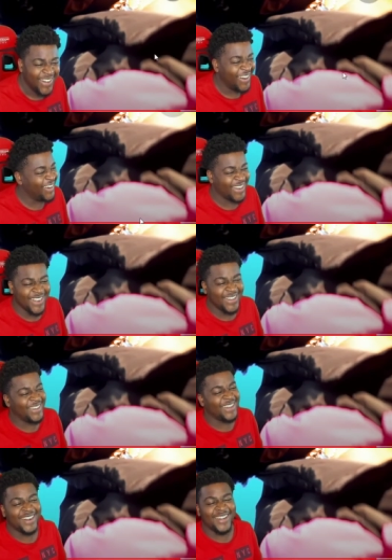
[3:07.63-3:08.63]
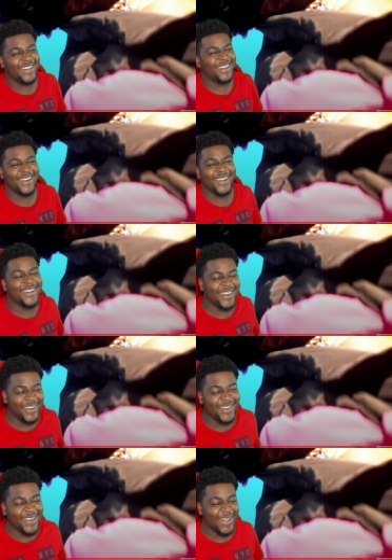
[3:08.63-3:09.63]
hold on, hold on, hold on,
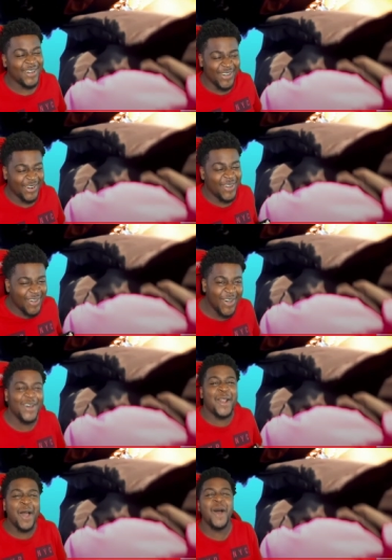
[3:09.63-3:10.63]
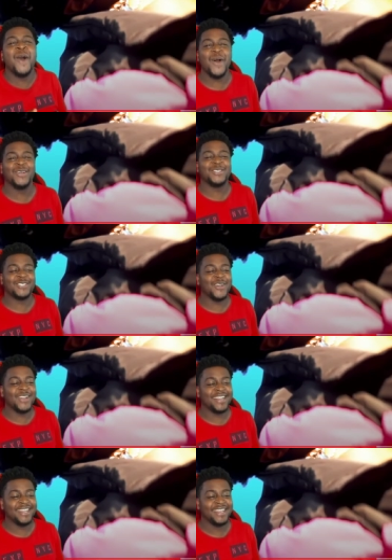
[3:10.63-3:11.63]
hold on, hold on, hold on, hold on,
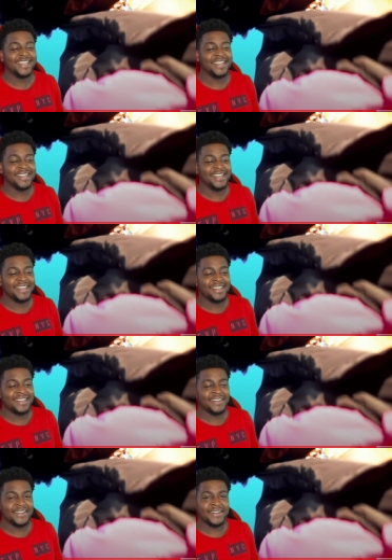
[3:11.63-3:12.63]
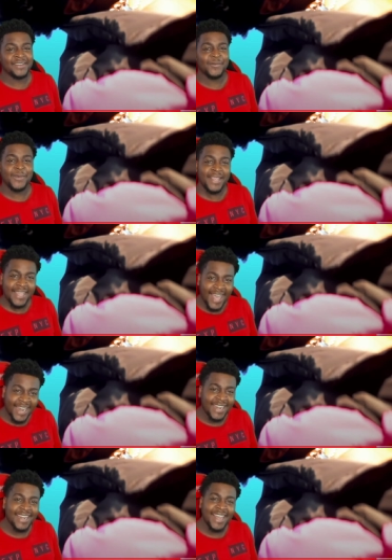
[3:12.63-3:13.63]
Shorty. We
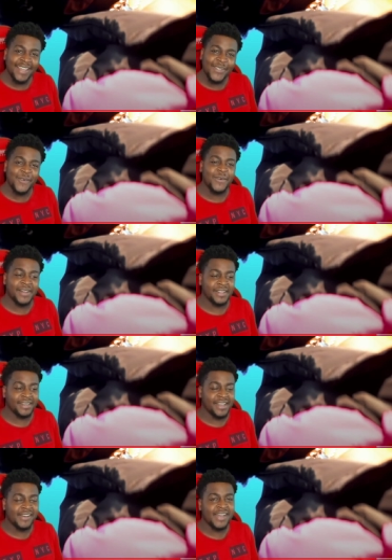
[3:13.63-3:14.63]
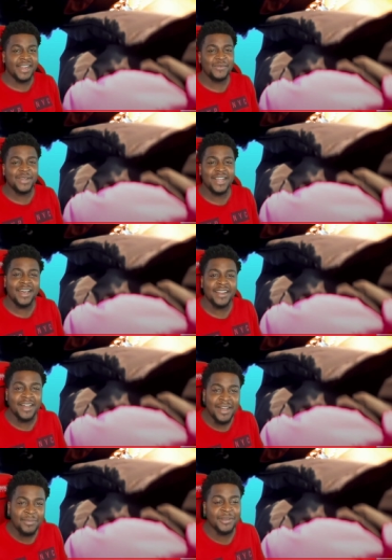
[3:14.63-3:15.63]
got another one. All right, we got an
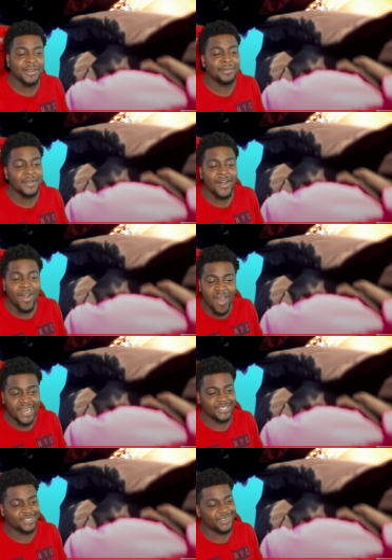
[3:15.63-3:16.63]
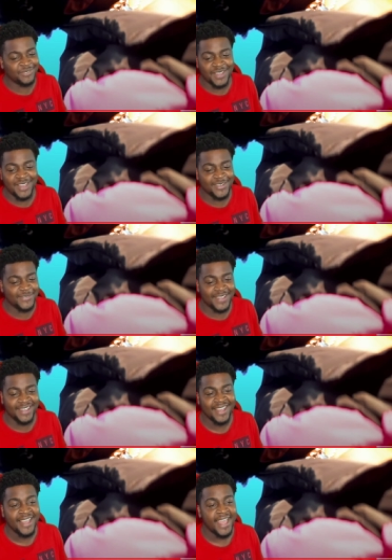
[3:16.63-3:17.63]
upcoming artist. You feel
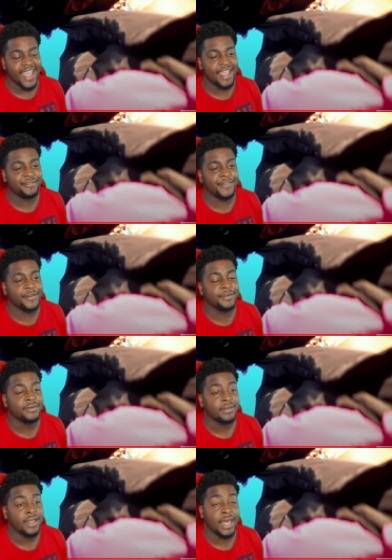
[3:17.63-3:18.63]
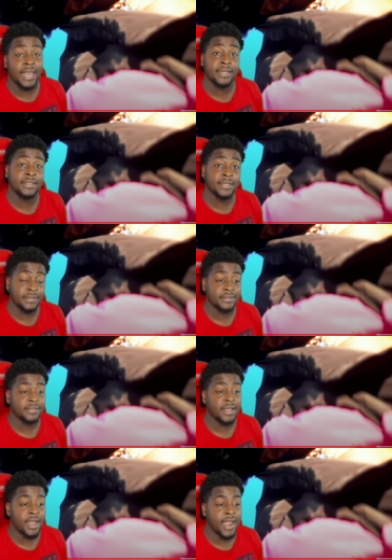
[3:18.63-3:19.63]
me? Hey, folks, I like this.
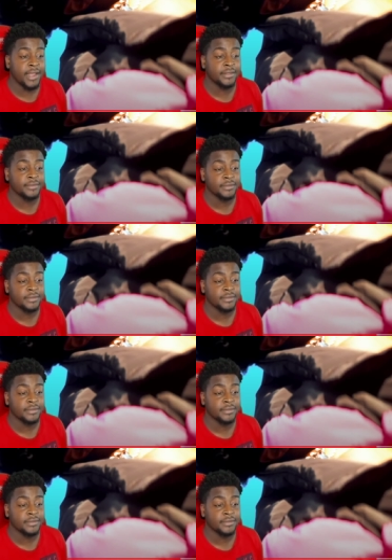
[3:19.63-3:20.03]
All right,